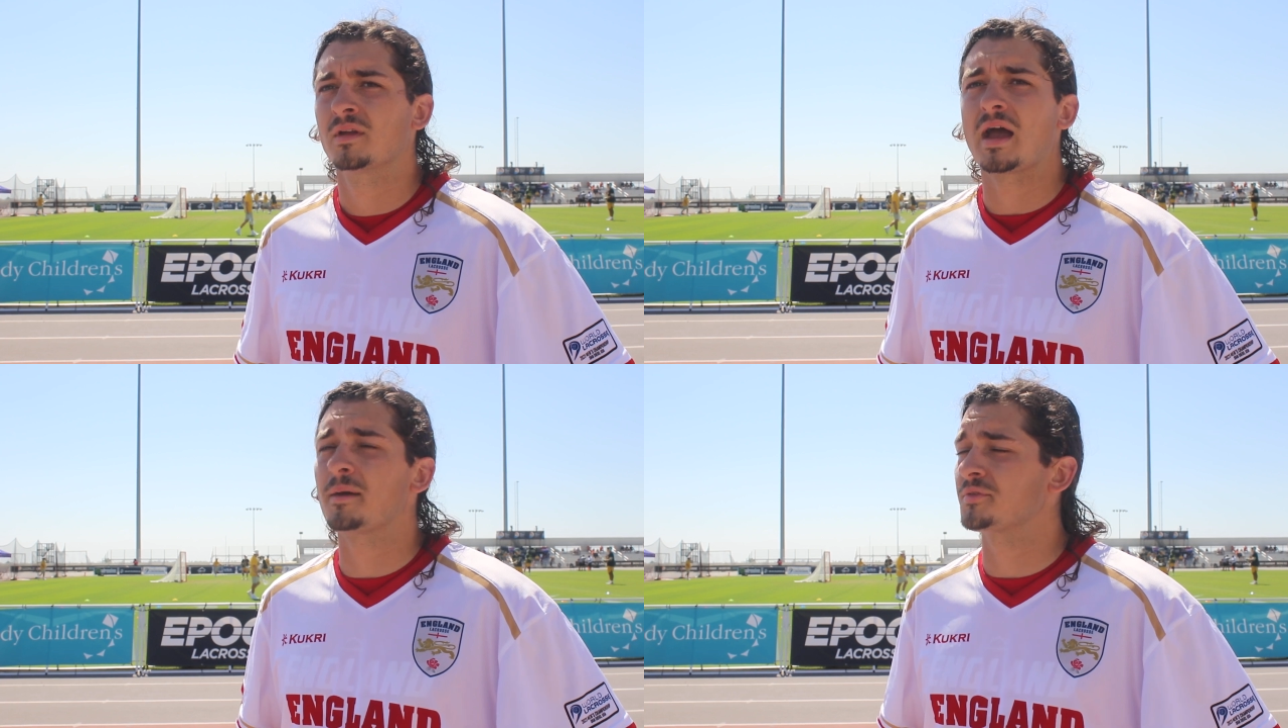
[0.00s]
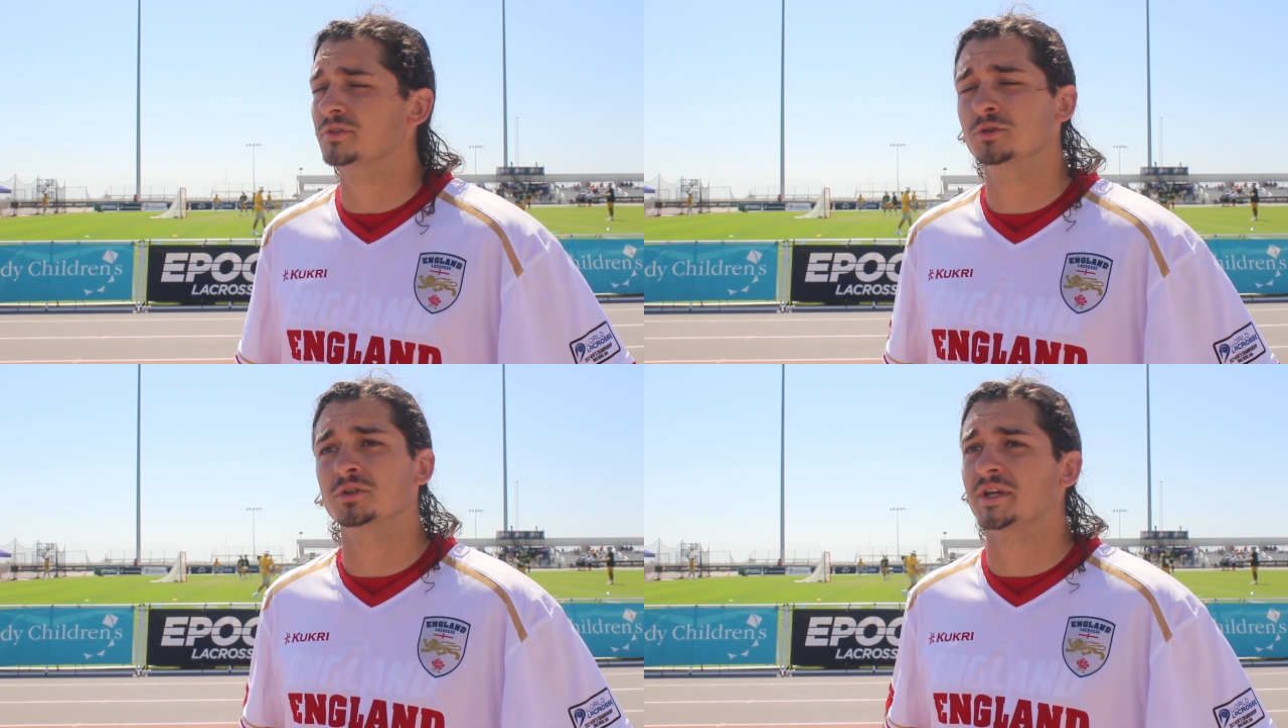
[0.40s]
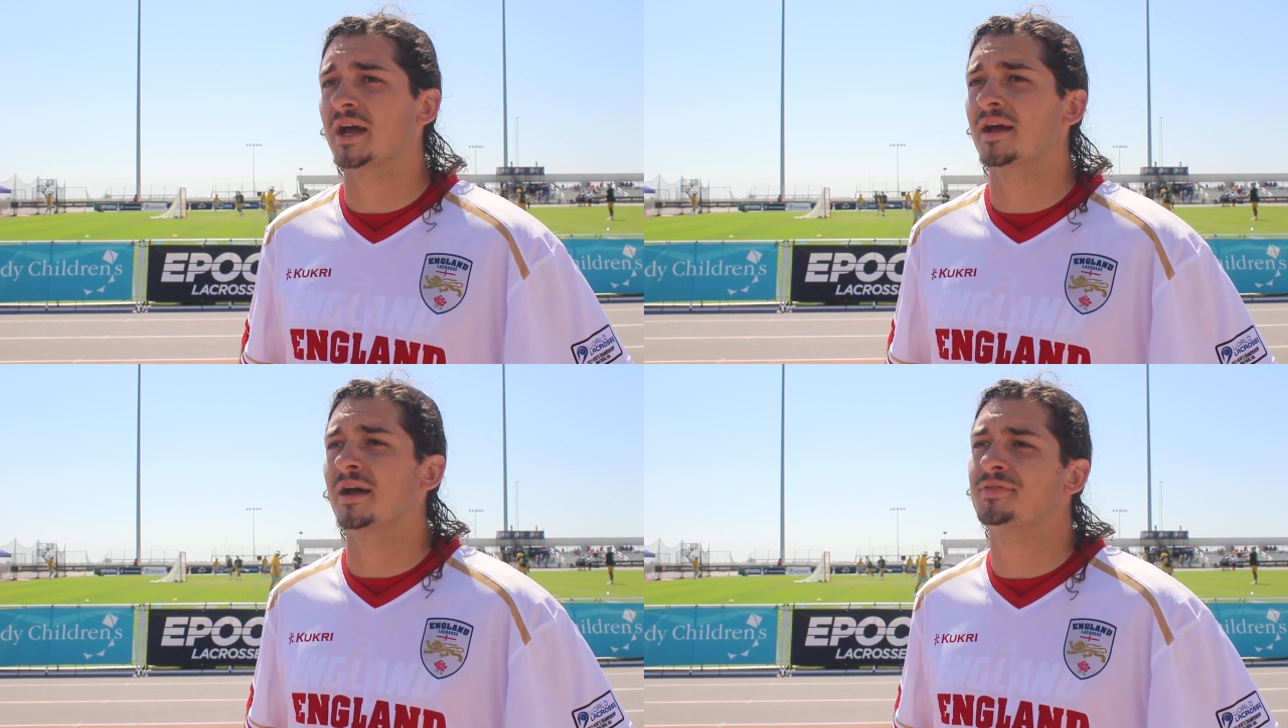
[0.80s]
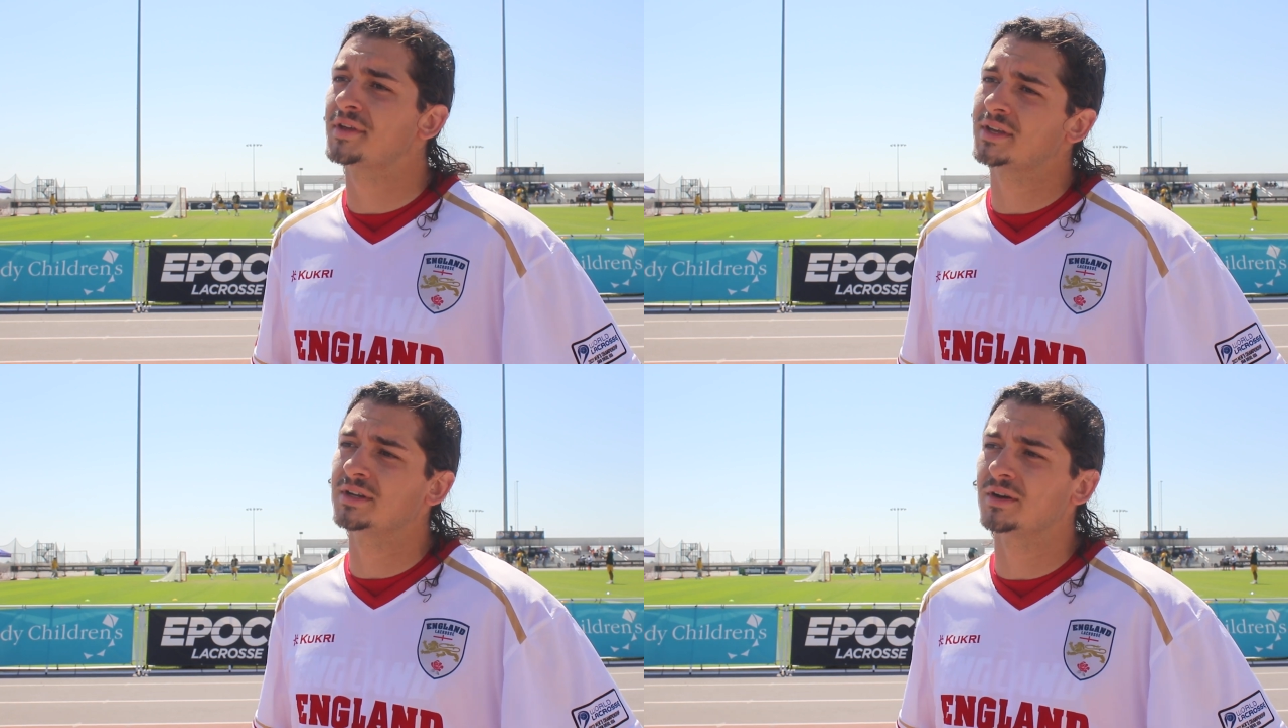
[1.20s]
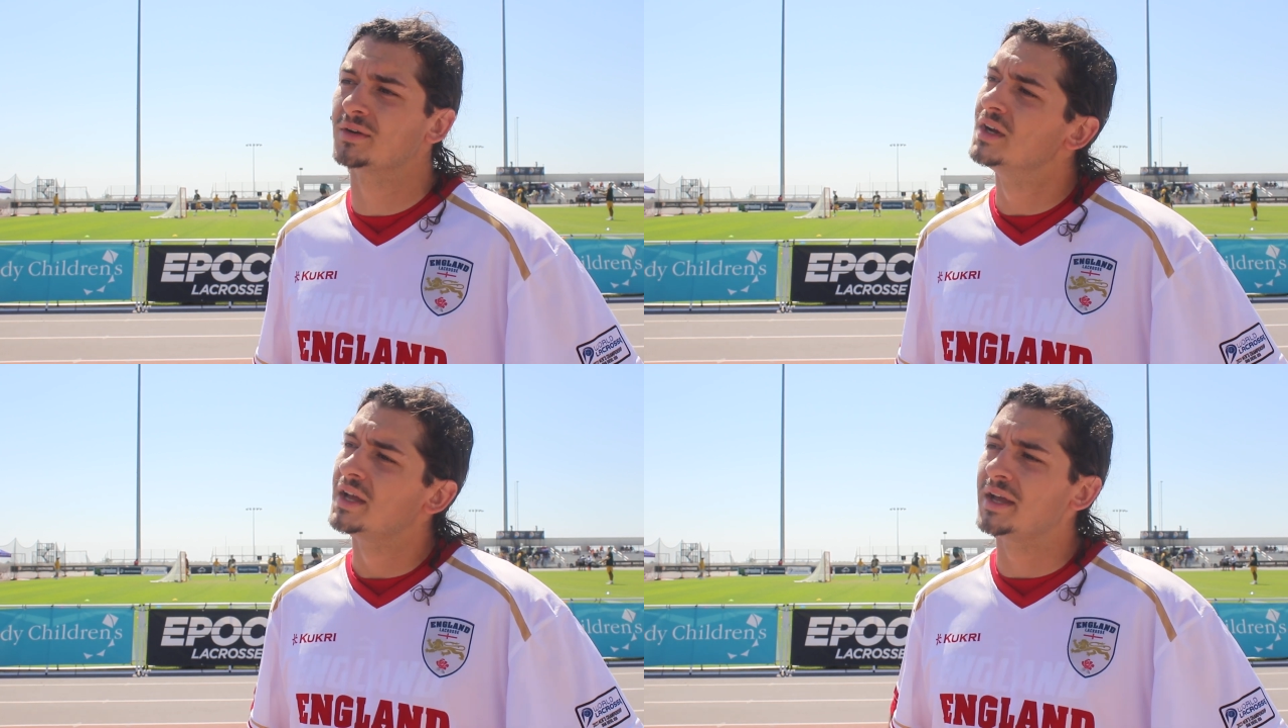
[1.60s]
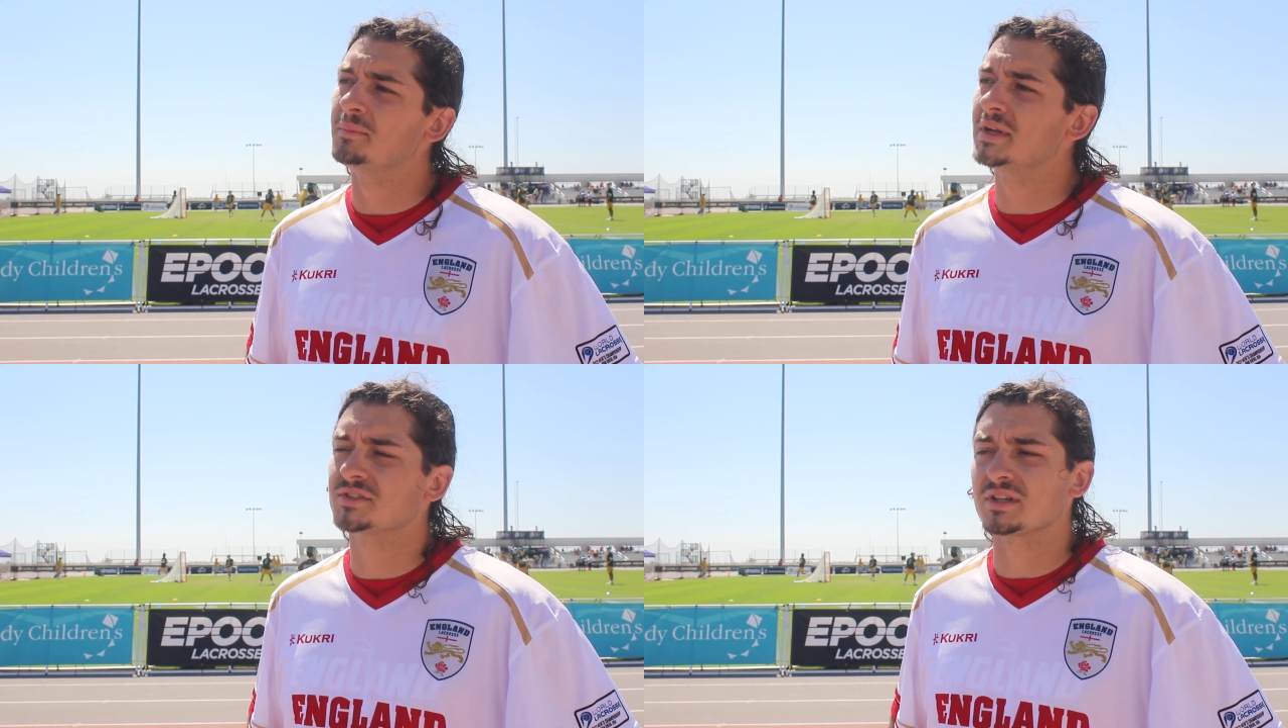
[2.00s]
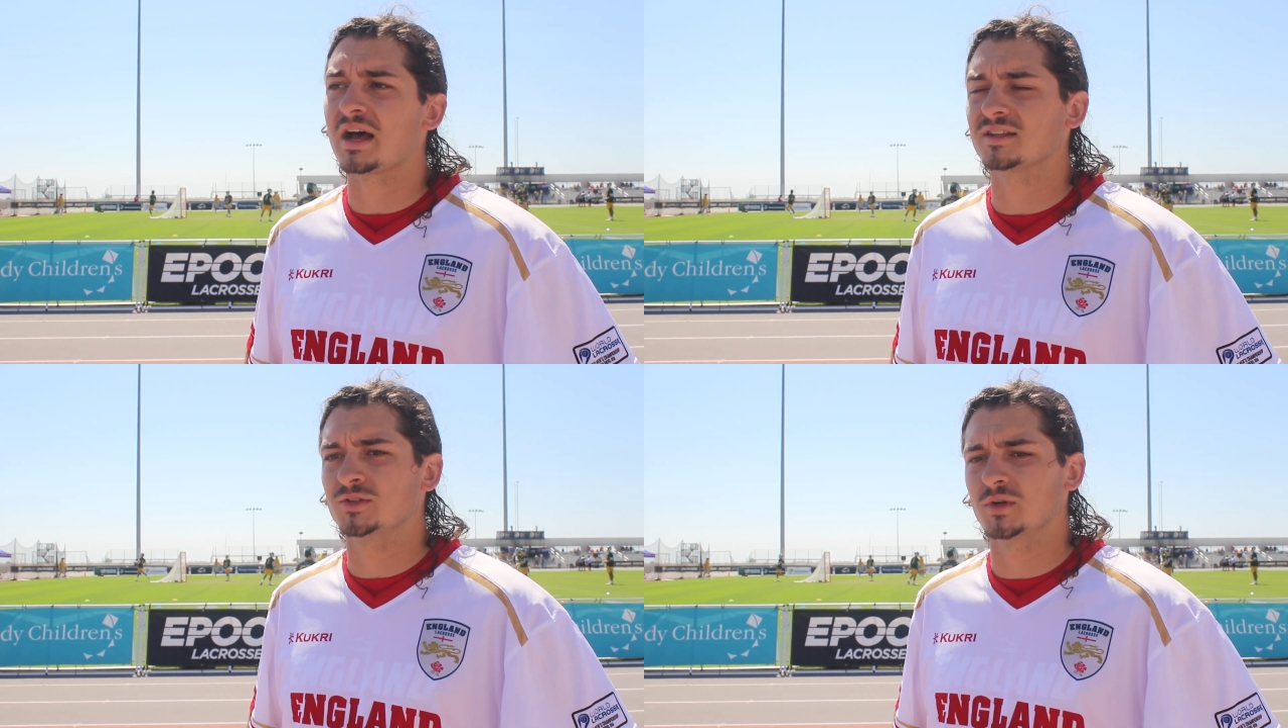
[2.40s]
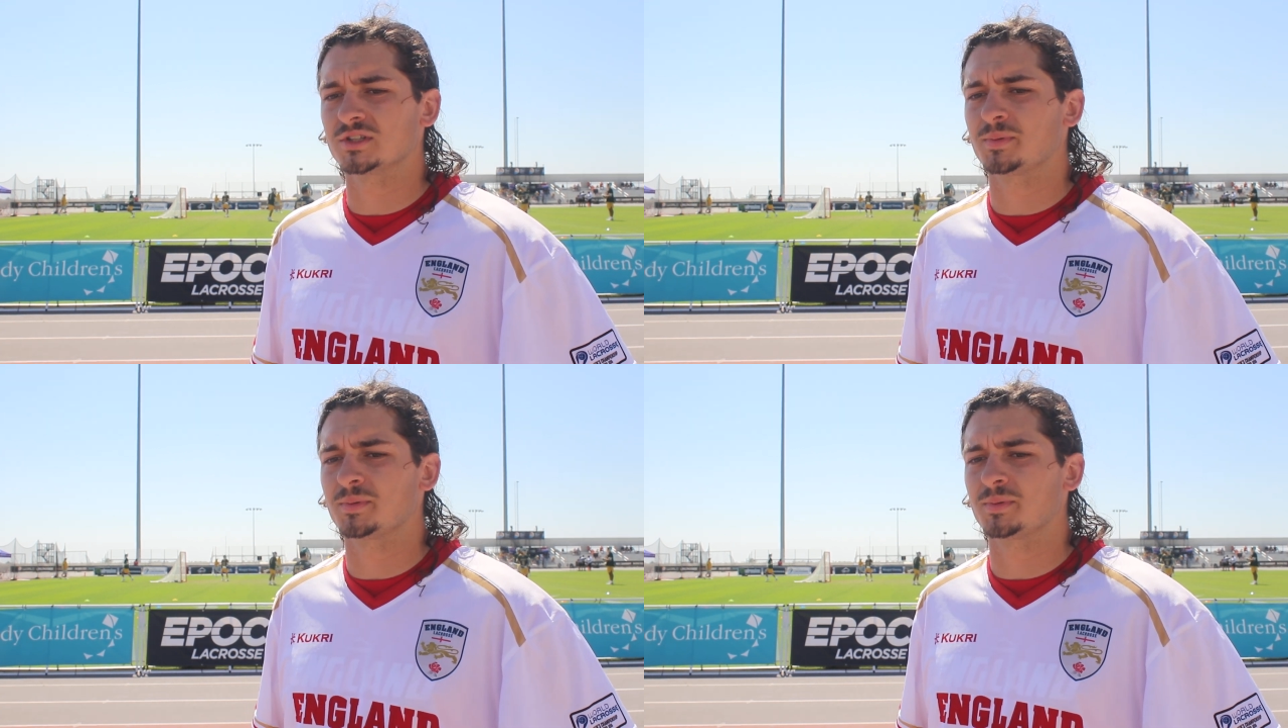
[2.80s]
Absolutely. I think it means a lot to us,